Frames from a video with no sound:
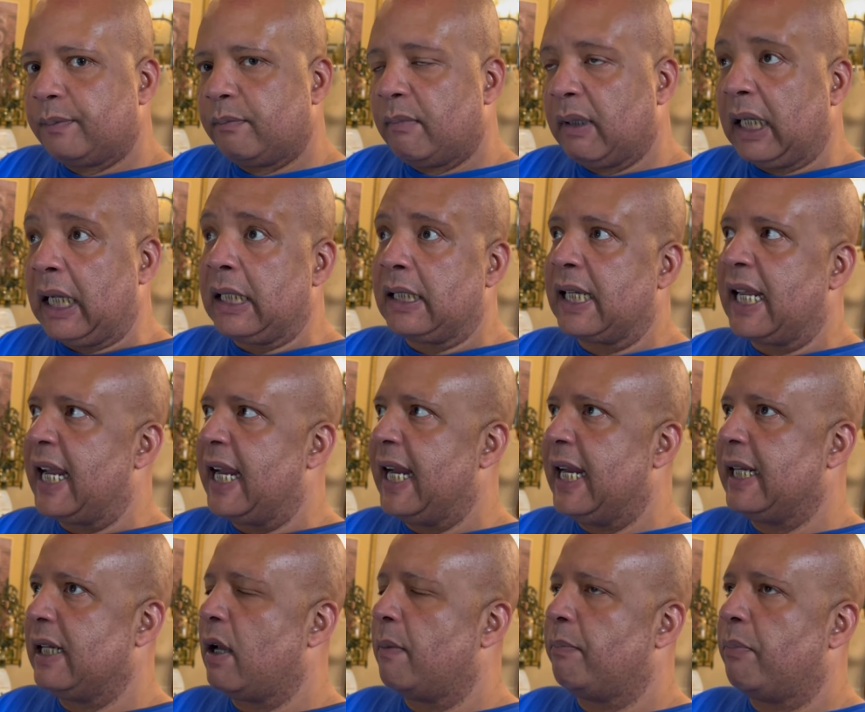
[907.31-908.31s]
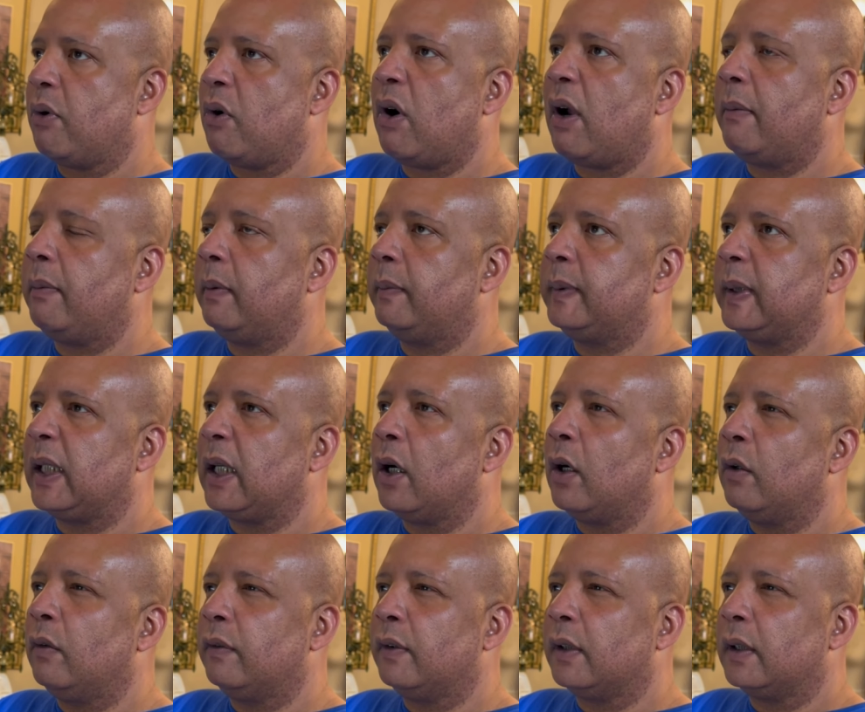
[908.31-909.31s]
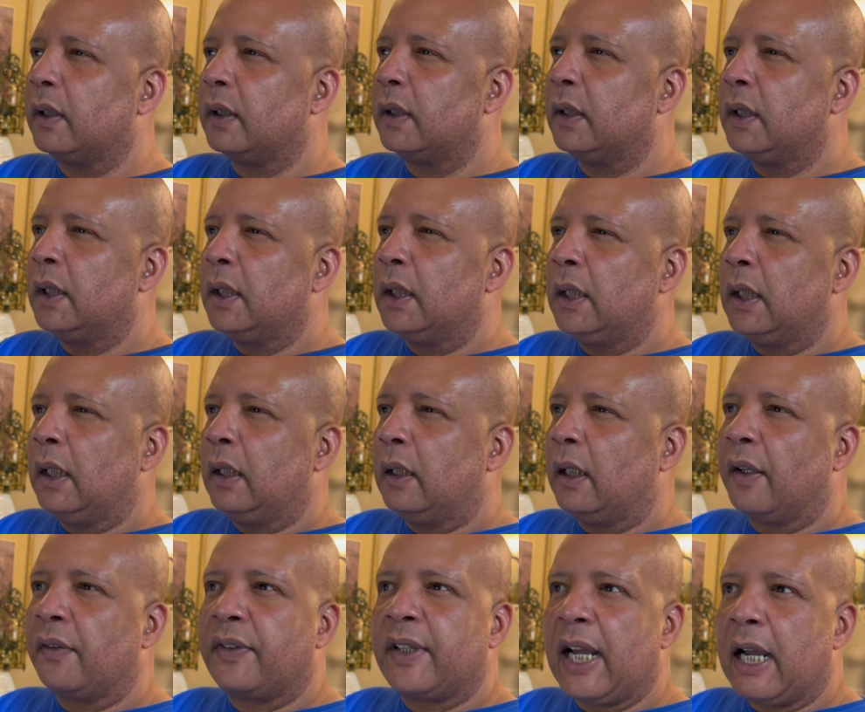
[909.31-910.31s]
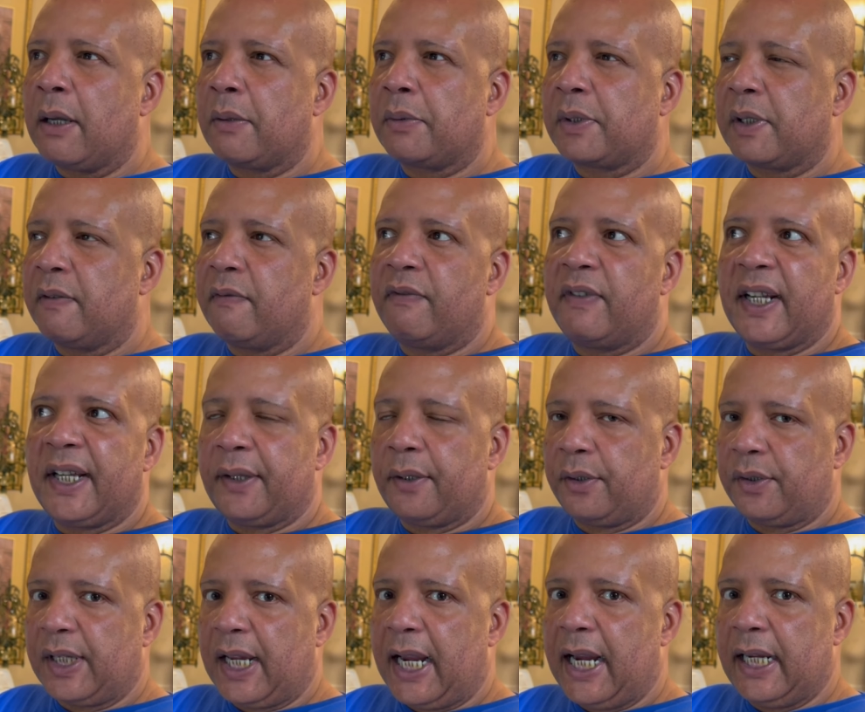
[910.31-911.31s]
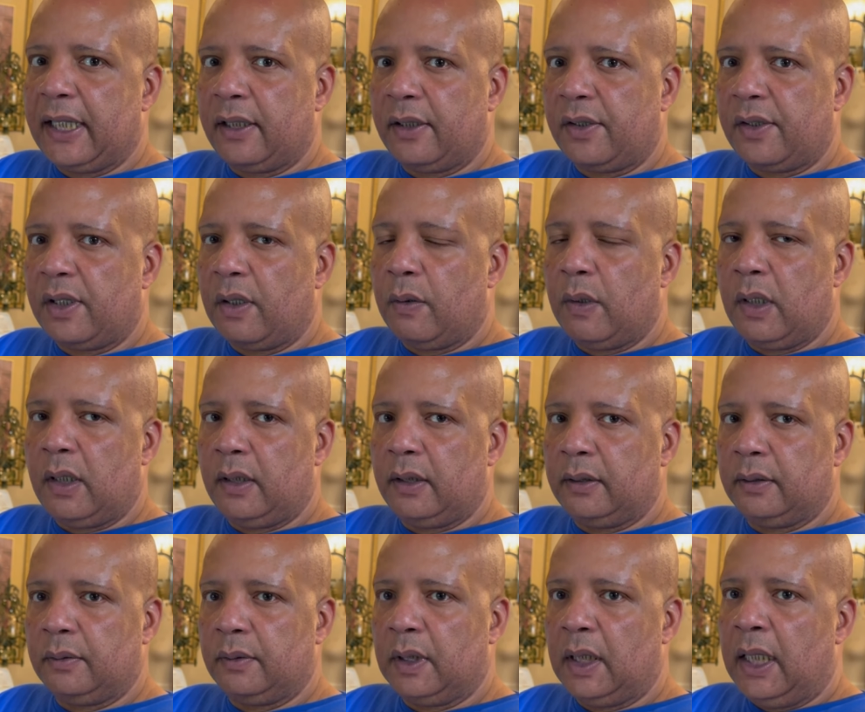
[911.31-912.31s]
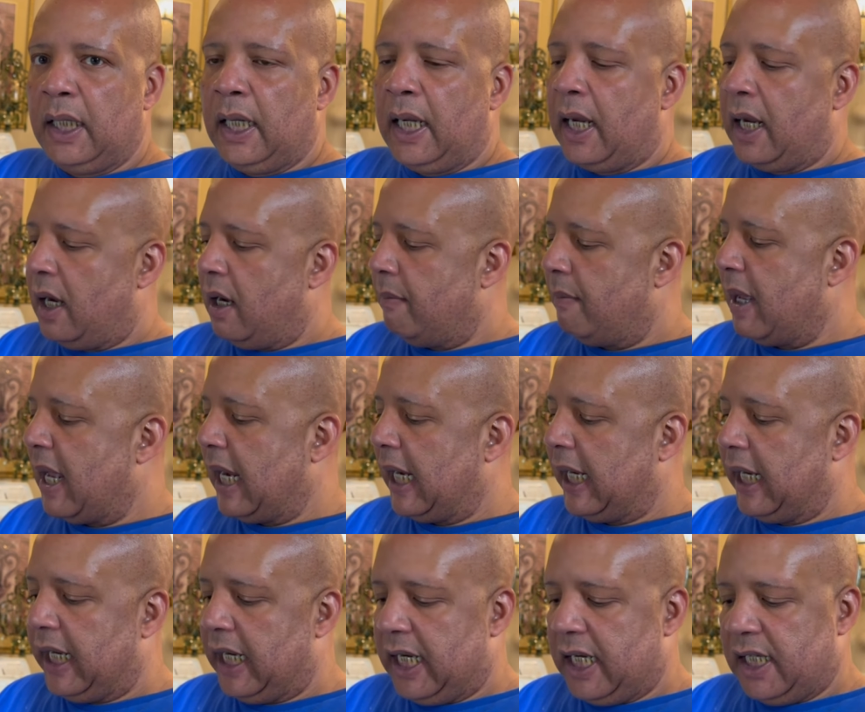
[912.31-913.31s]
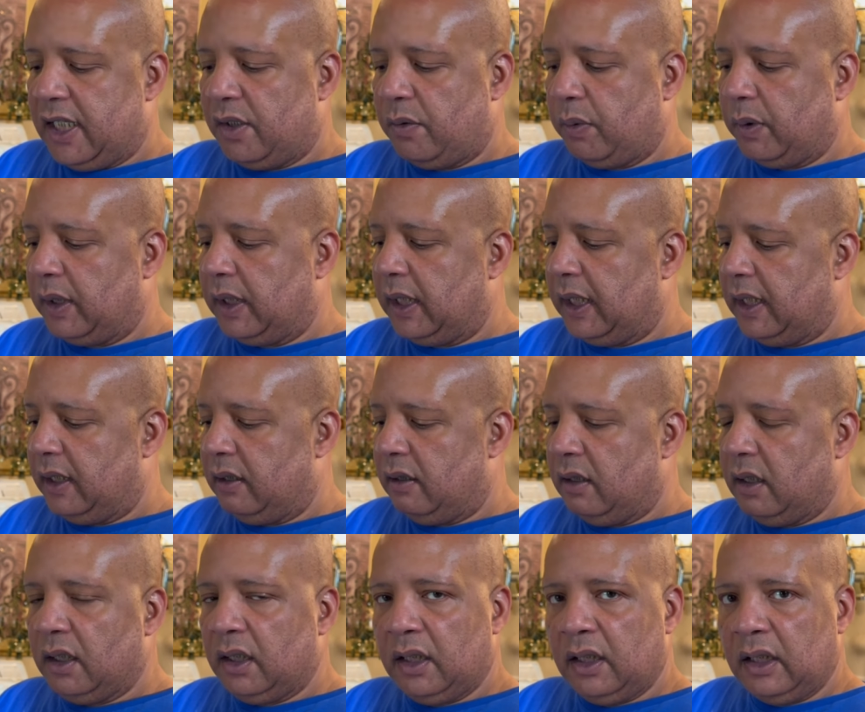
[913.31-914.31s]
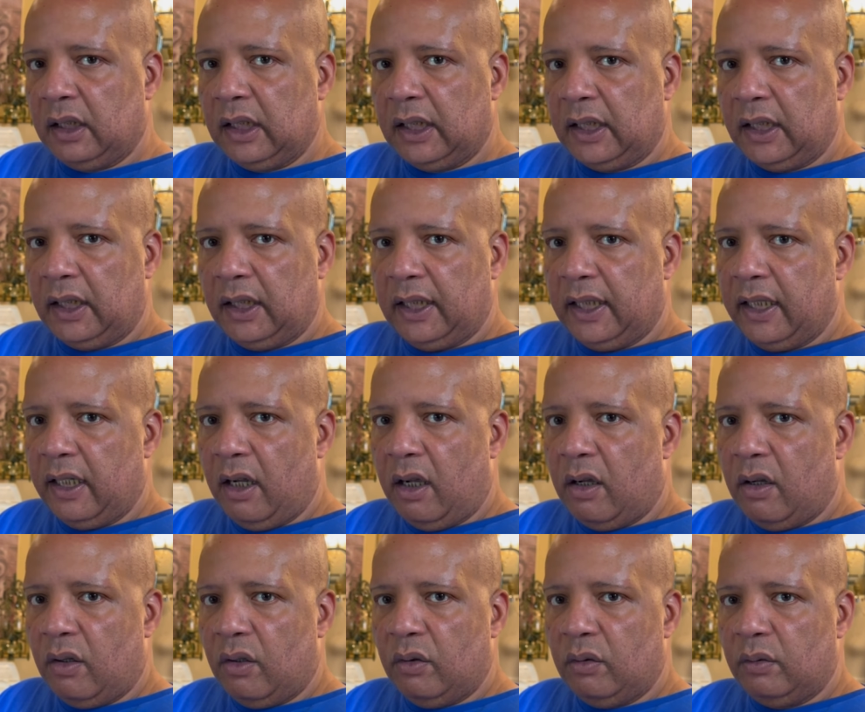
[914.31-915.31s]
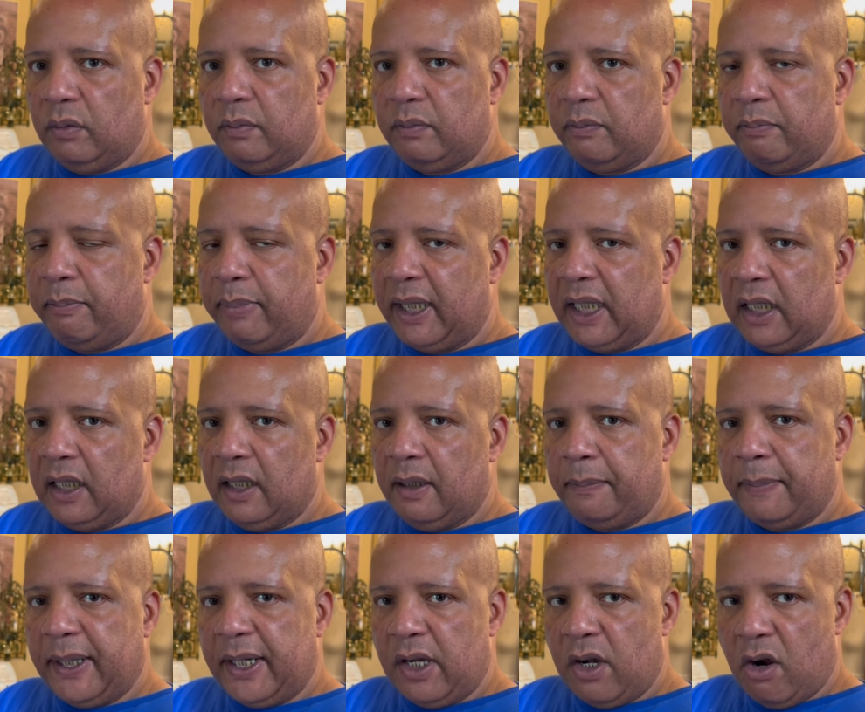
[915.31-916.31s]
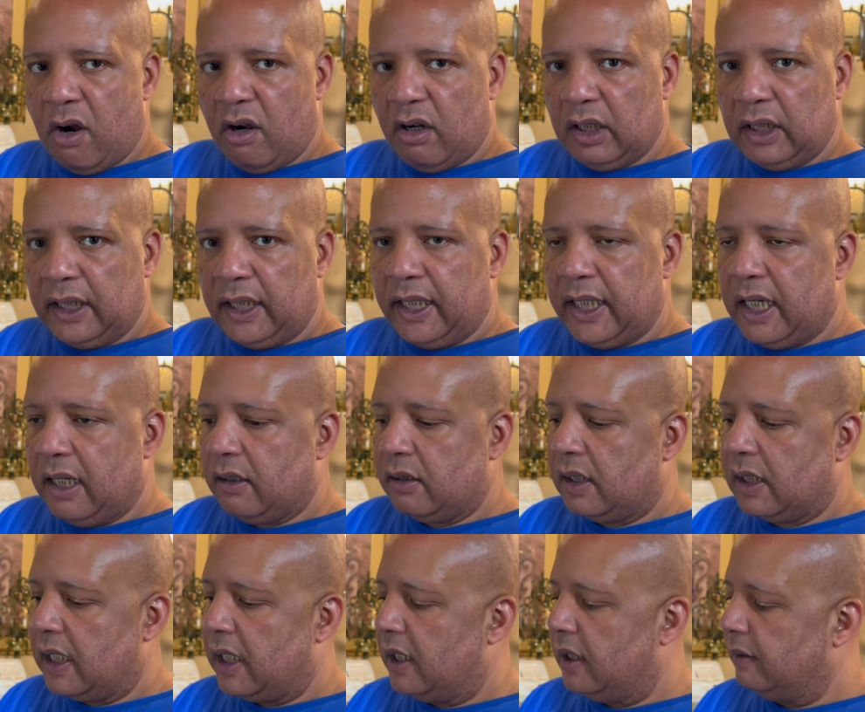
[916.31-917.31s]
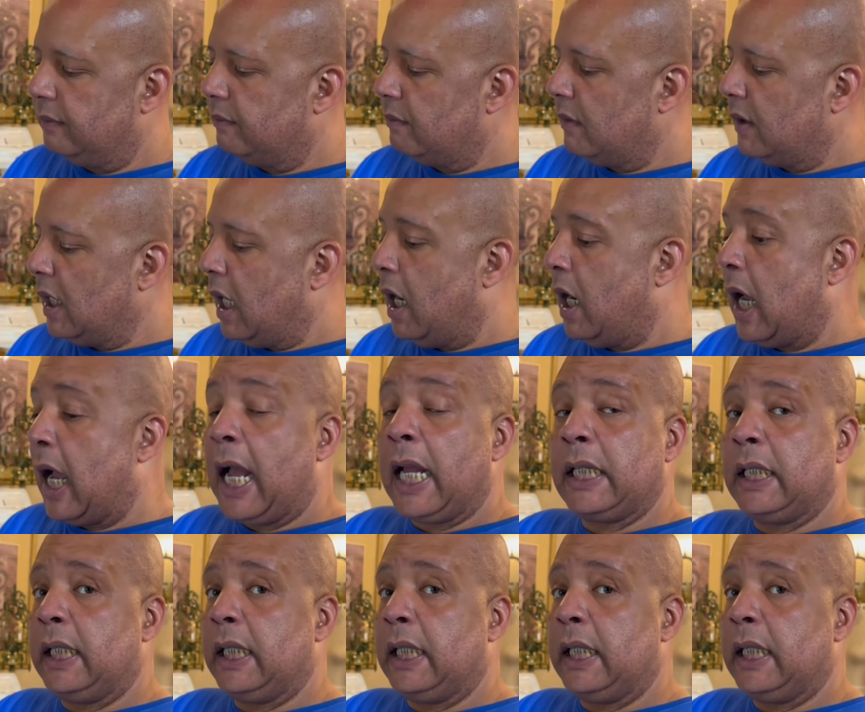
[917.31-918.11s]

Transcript: because I had probably over 1,000 feathers I had to sew on, and my hands were getting ugly and all beat up and gnarly. And I was like, I